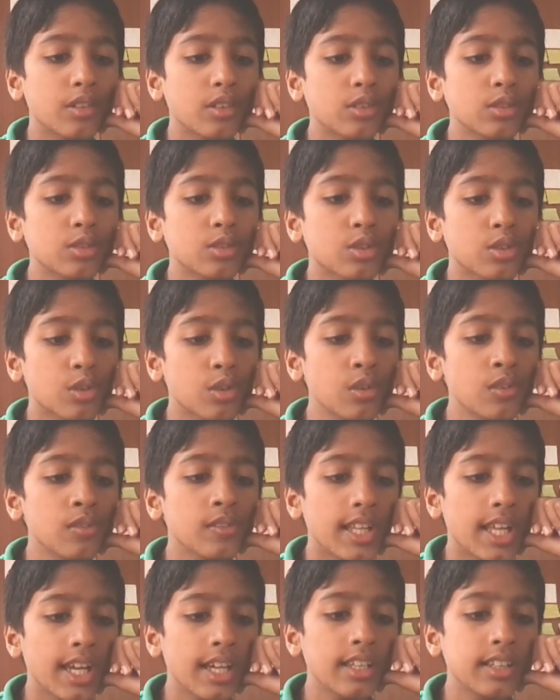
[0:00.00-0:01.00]
to show
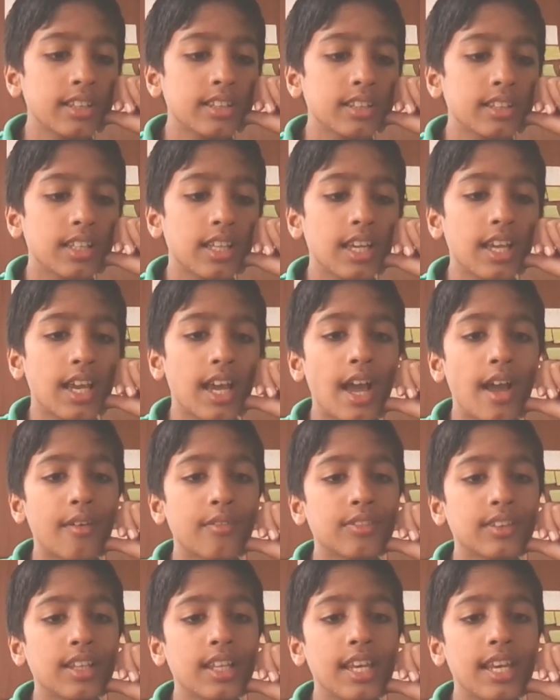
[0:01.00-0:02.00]
that they
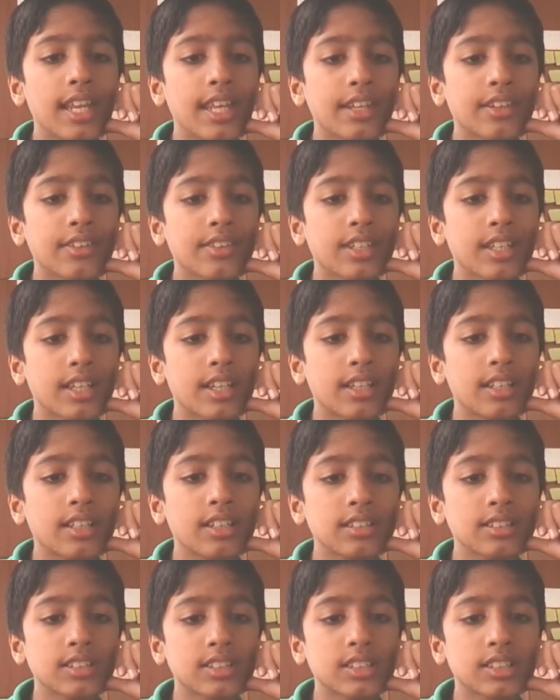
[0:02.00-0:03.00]
have the
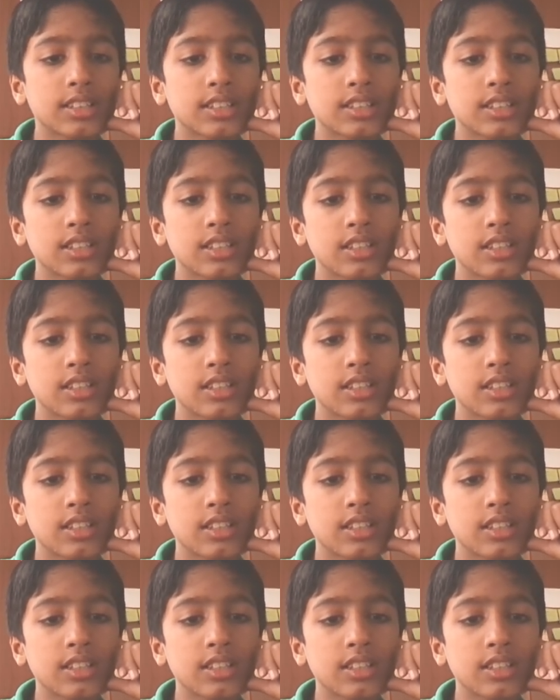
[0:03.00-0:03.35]
lenticles.